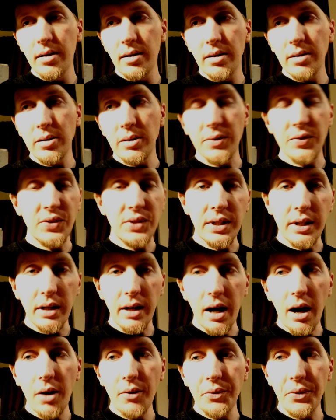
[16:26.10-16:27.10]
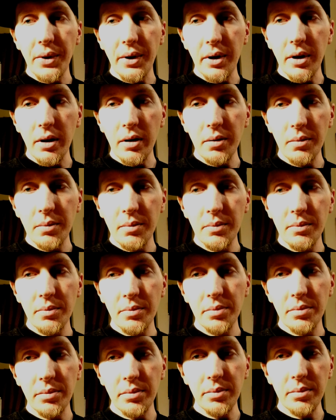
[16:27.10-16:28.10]
you've seen out there,
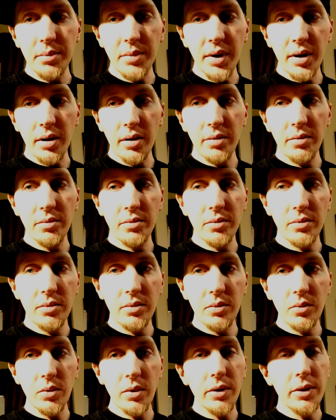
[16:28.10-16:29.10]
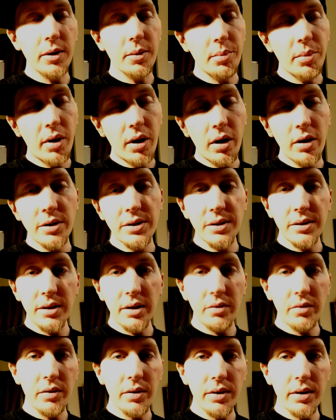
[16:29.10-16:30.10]
but with the parts and
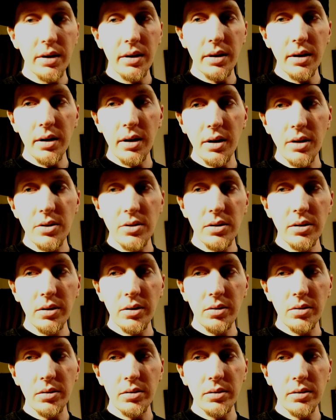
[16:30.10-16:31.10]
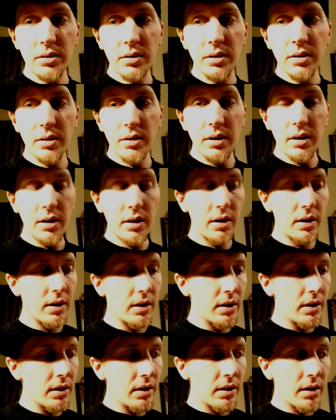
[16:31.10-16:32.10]
everything that I choose,
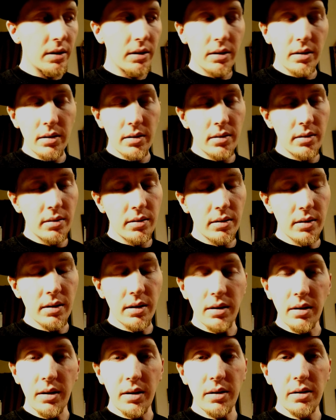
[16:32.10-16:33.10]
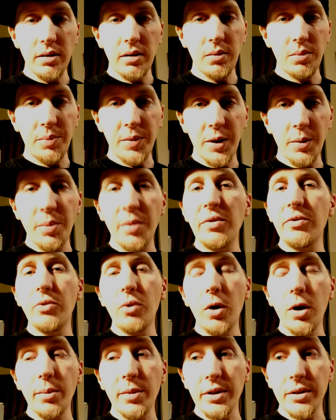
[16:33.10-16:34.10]
the
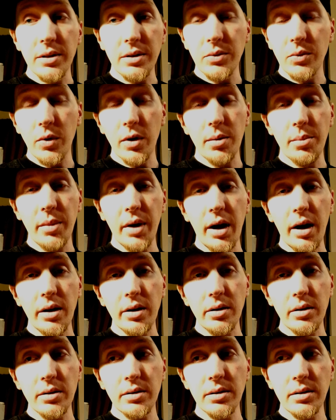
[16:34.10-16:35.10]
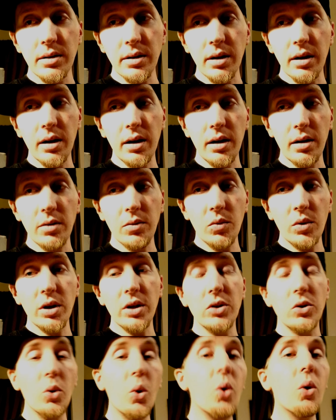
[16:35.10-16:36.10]
performance is what matters and
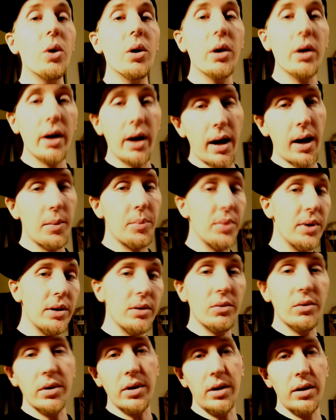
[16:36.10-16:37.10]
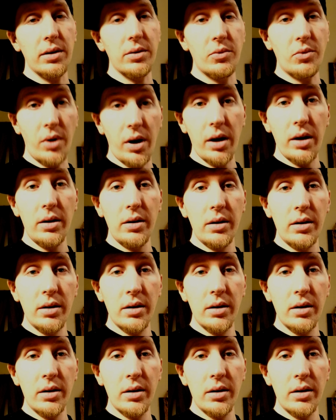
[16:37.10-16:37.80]
what you're happy with, right?